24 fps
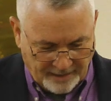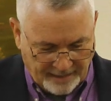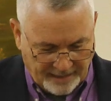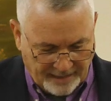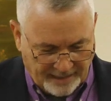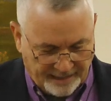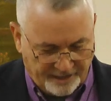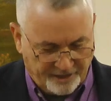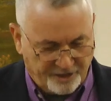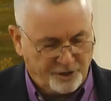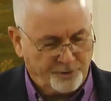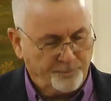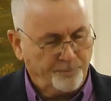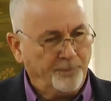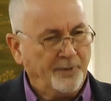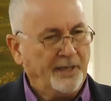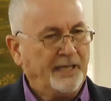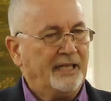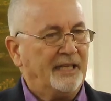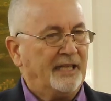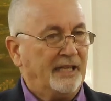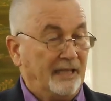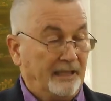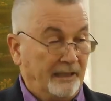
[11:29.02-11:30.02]
is
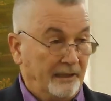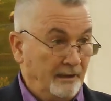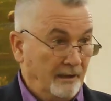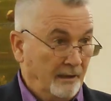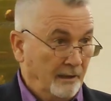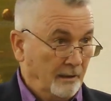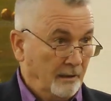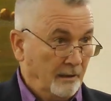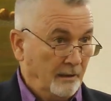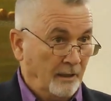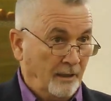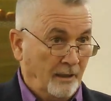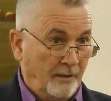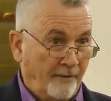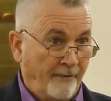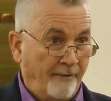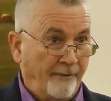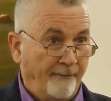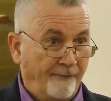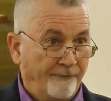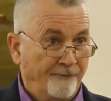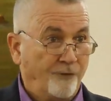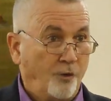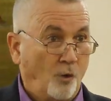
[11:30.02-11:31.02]
speaking
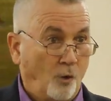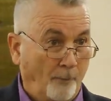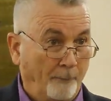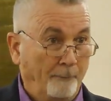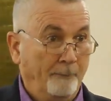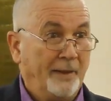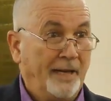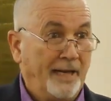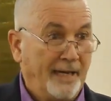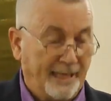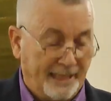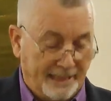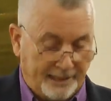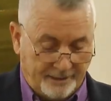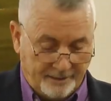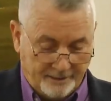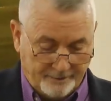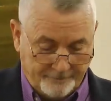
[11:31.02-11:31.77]
for many.